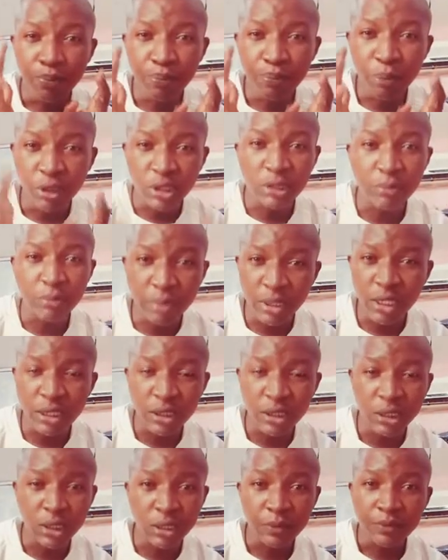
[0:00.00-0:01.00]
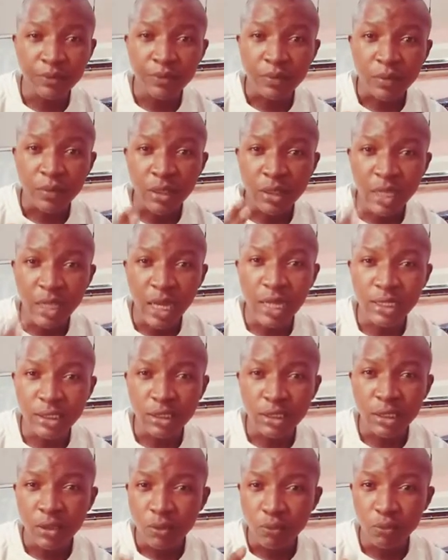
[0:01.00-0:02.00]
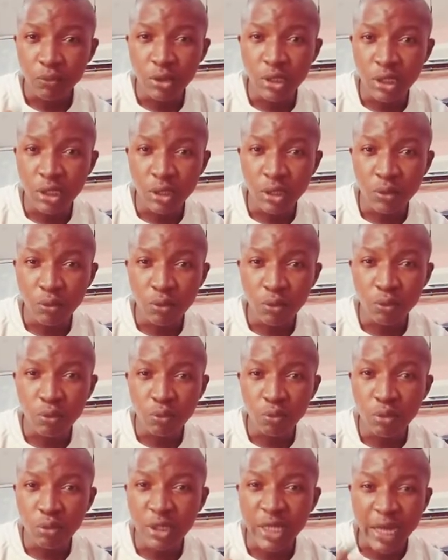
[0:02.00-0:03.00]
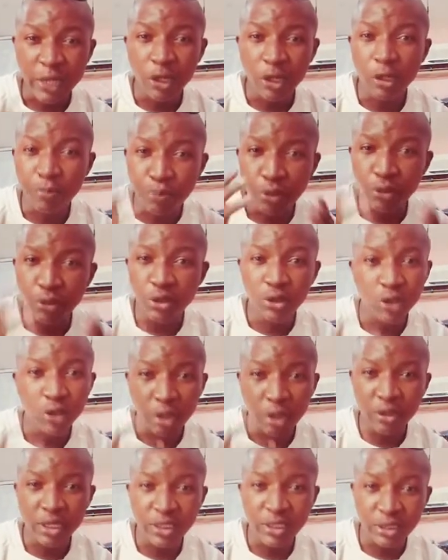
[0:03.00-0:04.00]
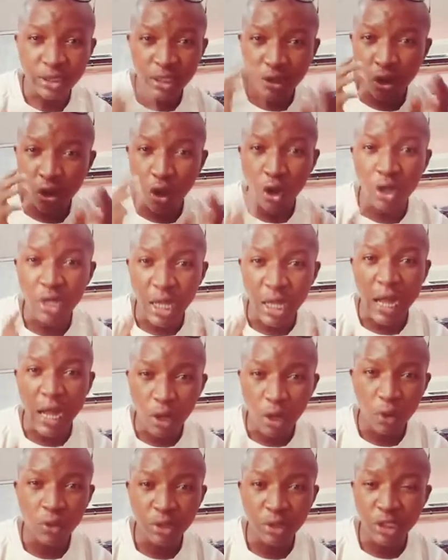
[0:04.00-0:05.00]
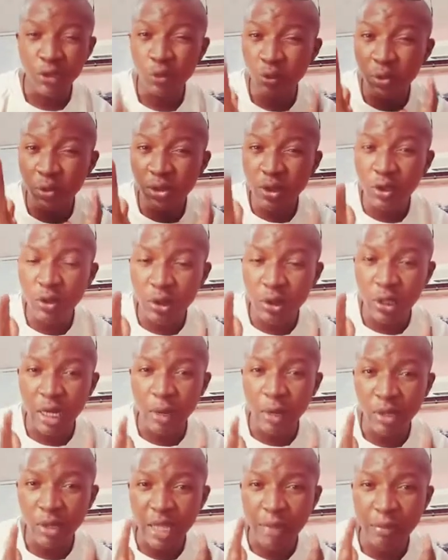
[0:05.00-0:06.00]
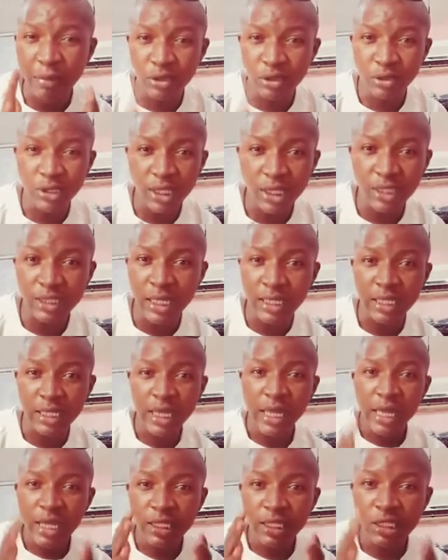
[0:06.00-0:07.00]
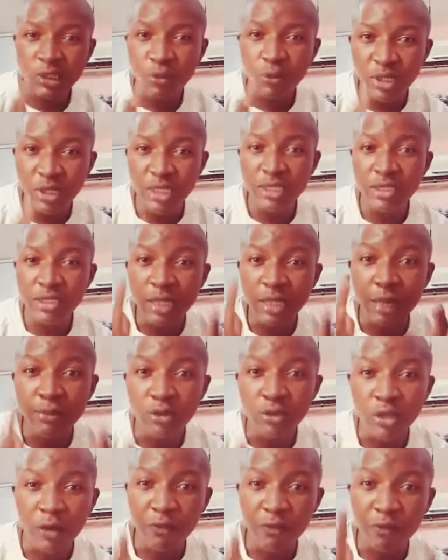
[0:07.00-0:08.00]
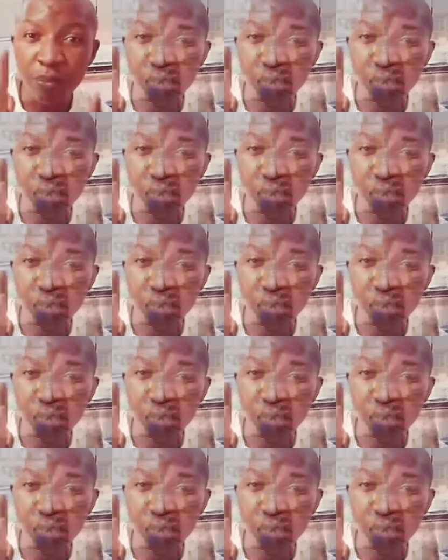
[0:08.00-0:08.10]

possibility that we cannot produce all these things on our own. What I mean to say is that it is within the realms of